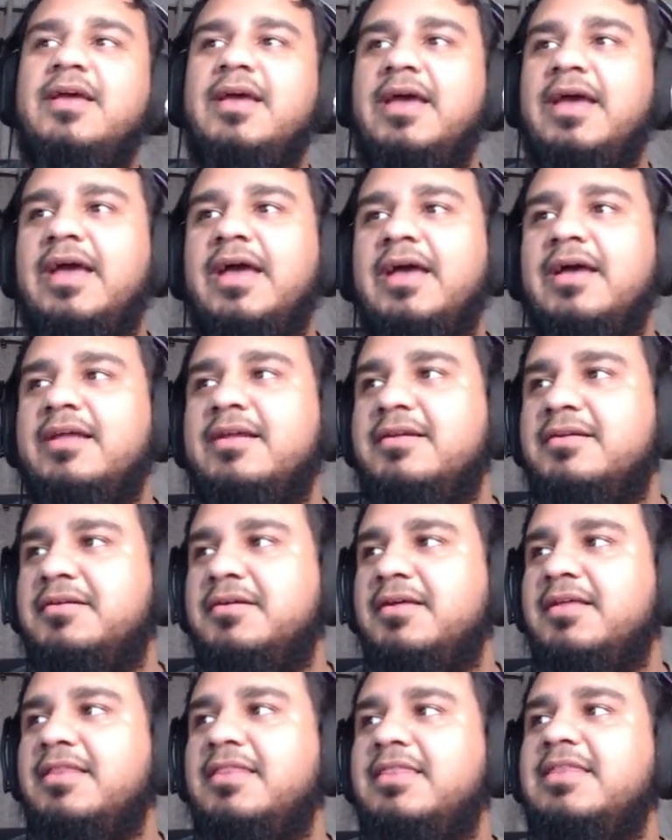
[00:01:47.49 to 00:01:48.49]
And
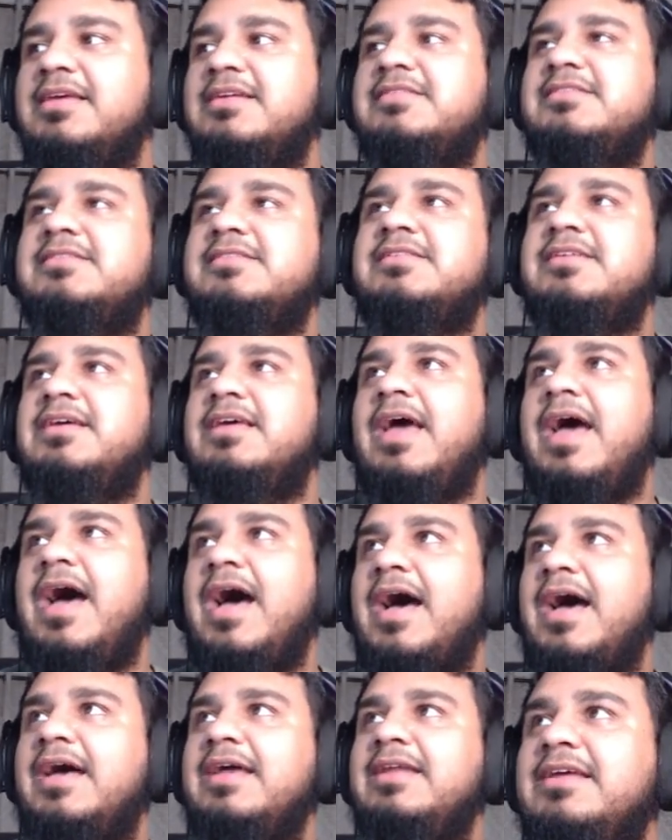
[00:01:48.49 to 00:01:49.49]
this
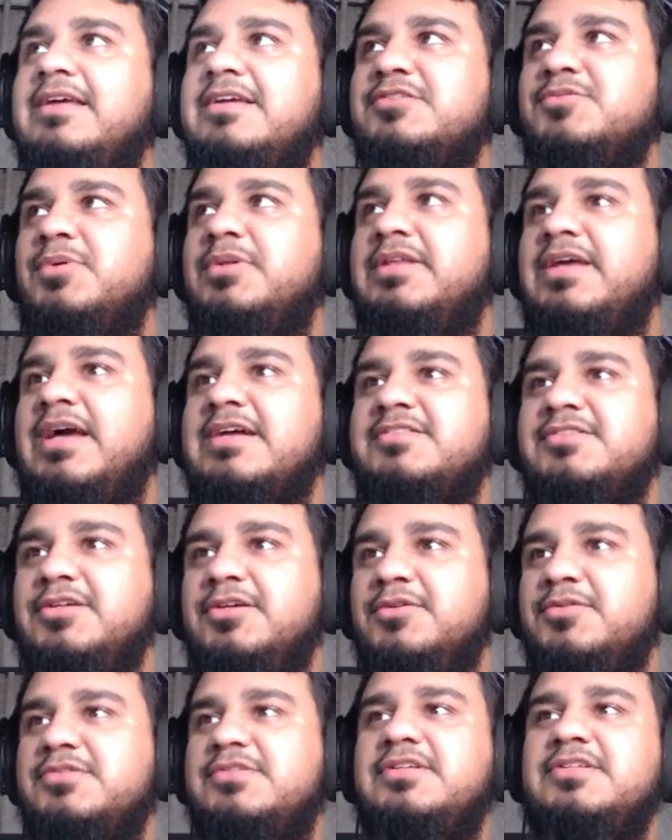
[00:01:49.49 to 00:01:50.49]
ad what they actually
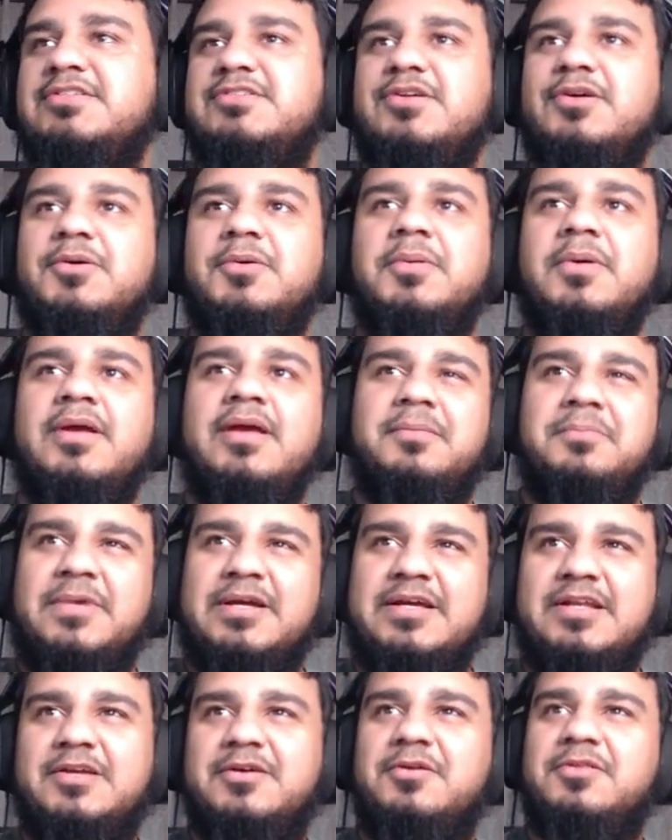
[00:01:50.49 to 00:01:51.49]
used. So I'm not
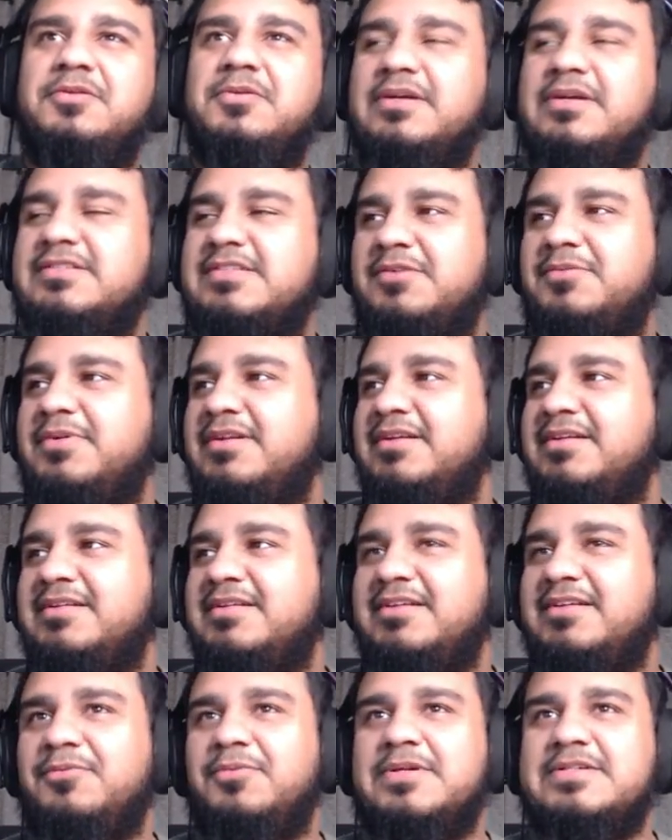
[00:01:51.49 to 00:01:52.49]
going to go through it because I don't want to
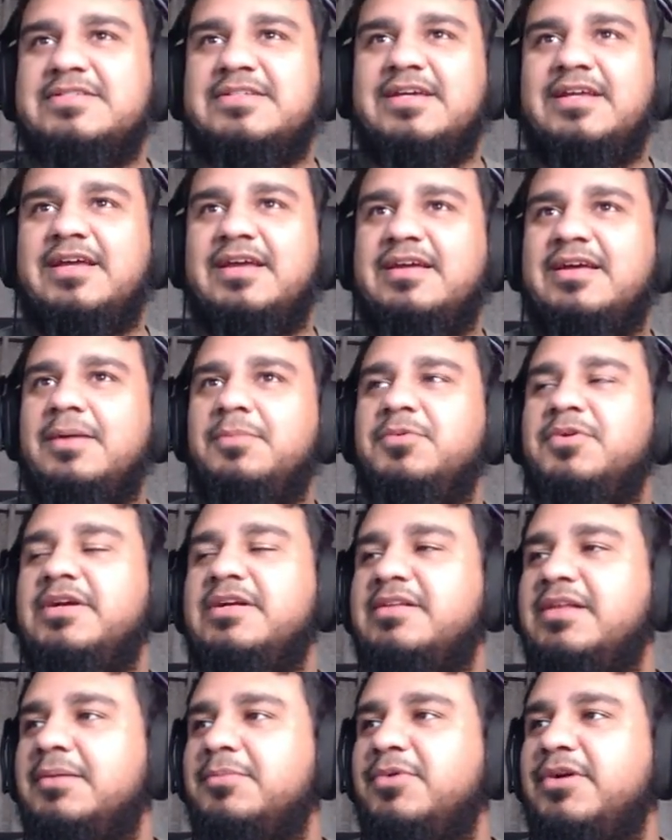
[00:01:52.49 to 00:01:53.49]
risk getting a copyright
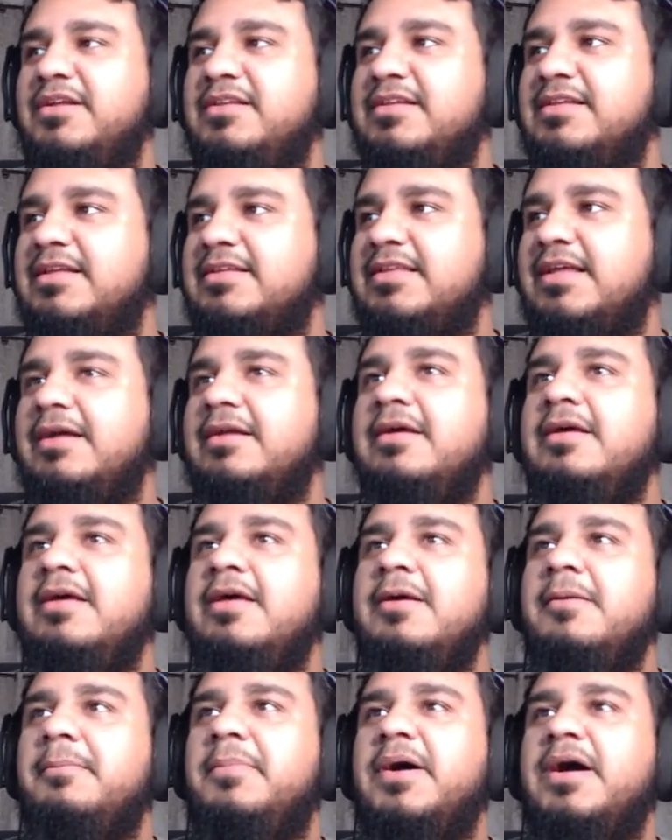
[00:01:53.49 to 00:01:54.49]
claim or anything like that.
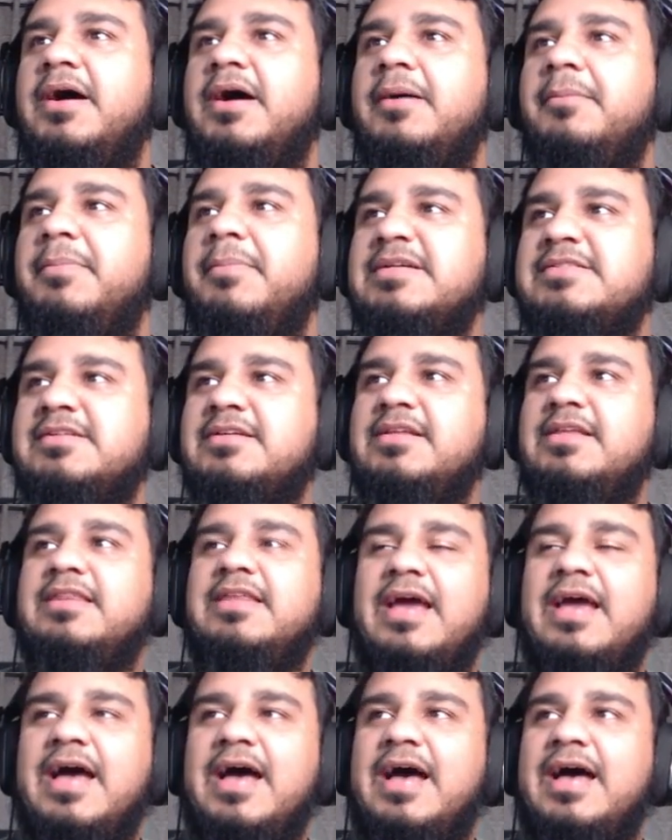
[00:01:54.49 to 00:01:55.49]
But basically
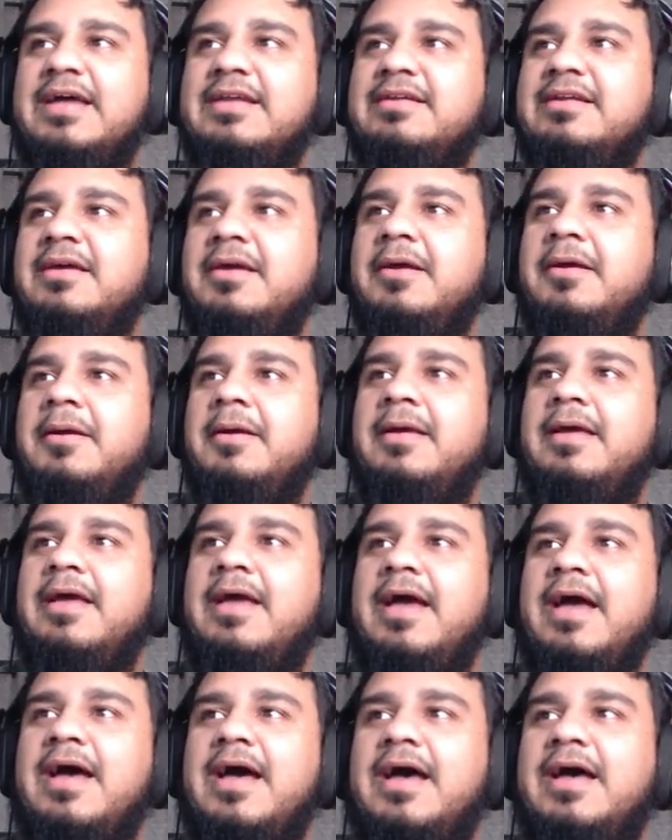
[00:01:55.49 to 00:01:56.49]
the ad
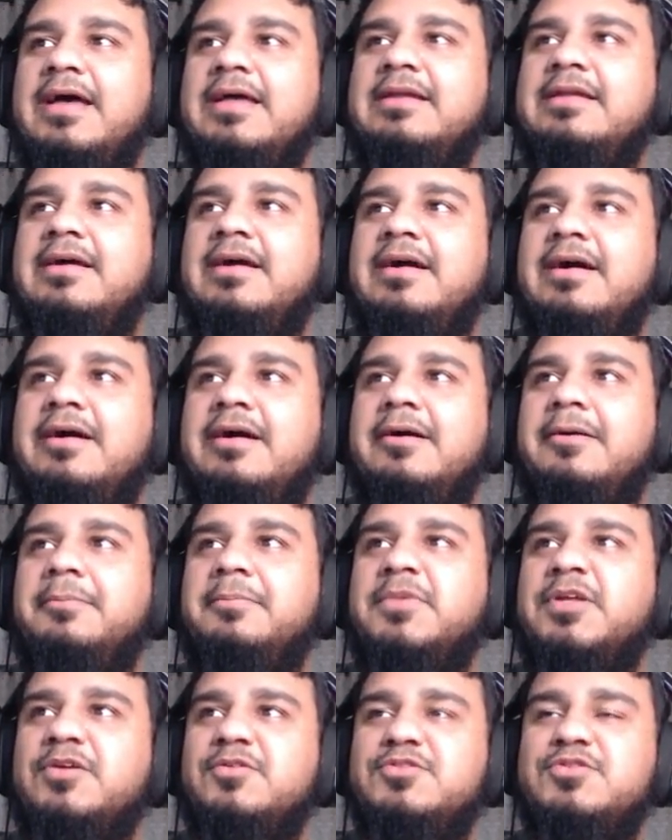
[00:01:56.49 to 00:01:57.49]
had,
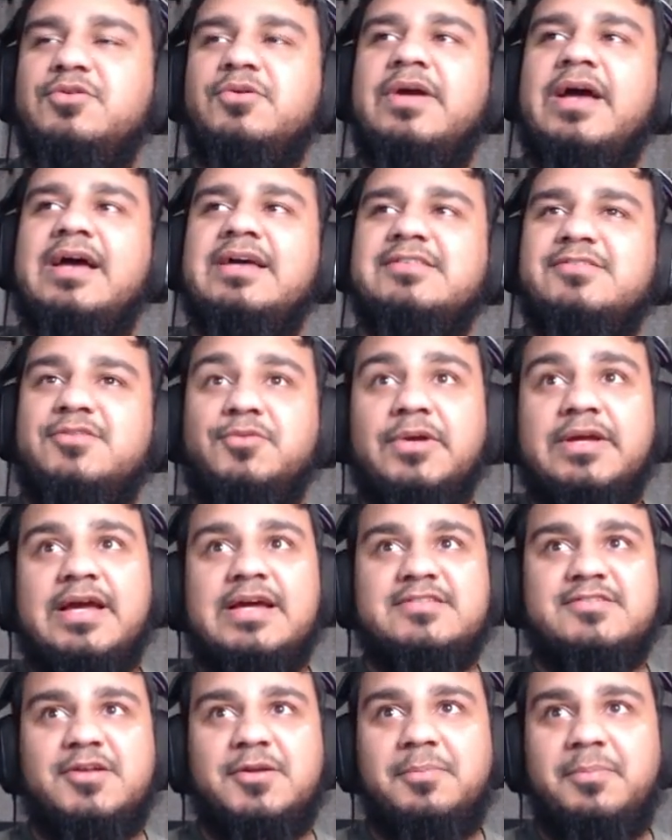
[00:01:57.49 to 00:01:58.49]
three
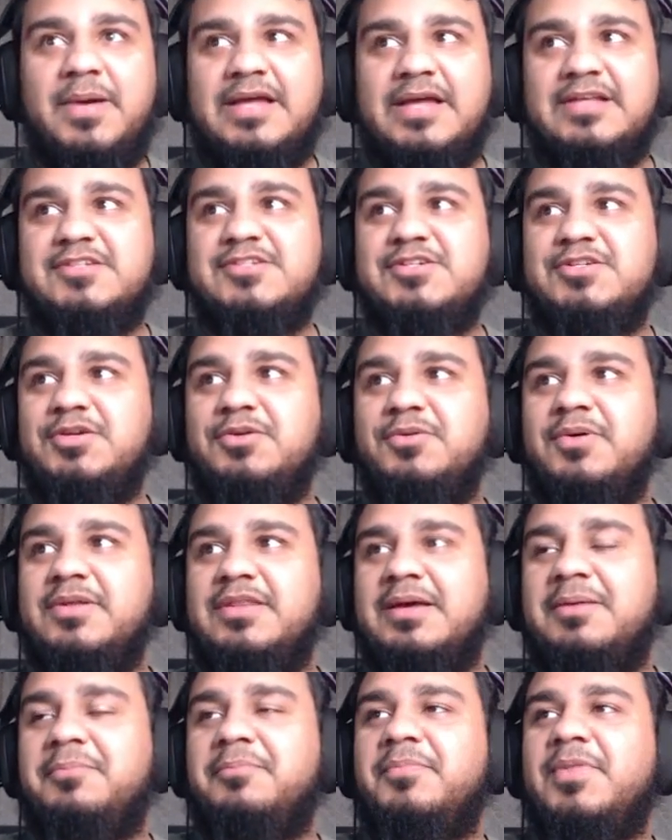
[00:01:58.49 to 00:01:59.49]
guys on a bench. Two of
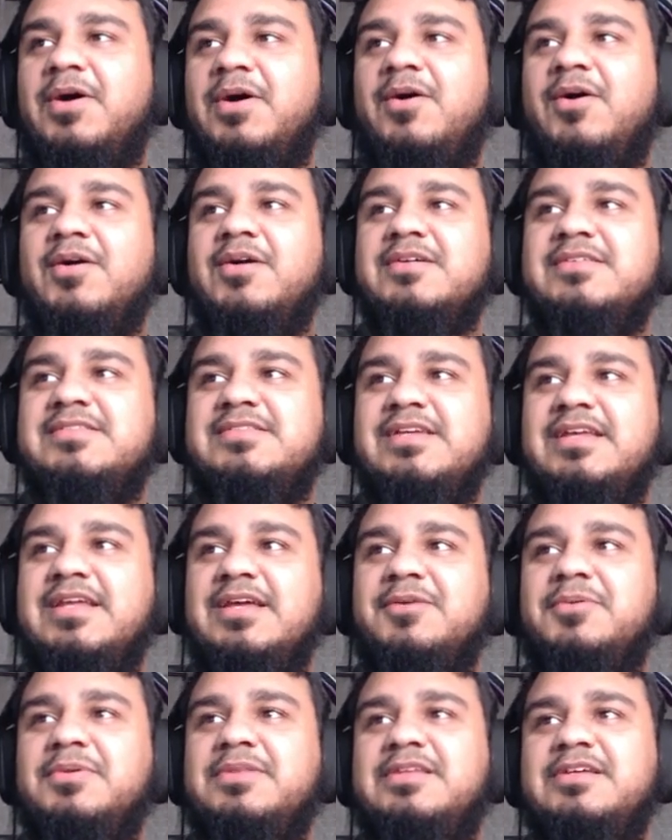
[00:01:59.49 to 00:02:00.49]
them are sitting
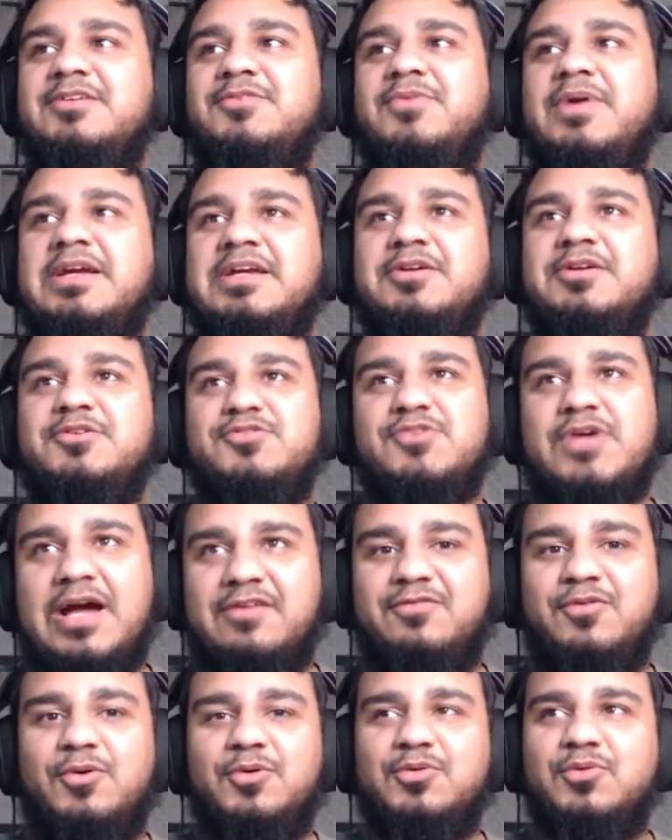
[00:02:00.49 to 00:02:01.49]
with the regular
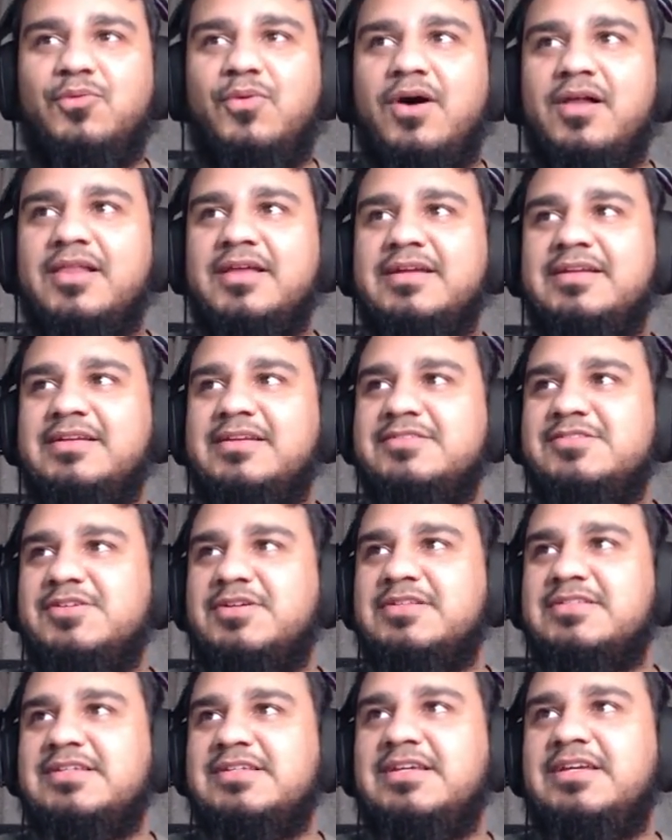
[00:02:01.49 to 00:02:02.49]
trifold wallet, as you
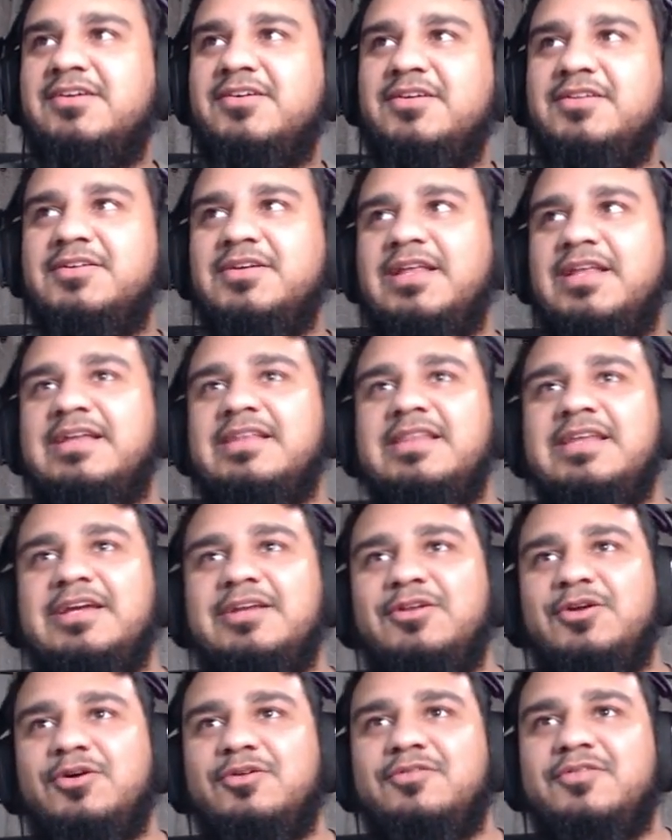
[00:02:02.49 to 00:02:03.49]
can see here, and they're like
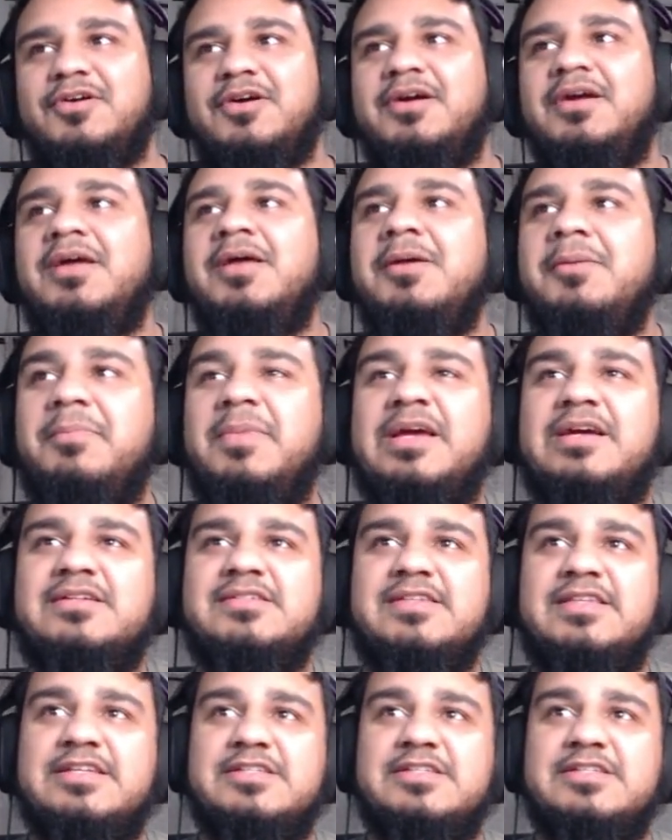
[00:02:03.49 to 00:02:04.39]
leaned over because of this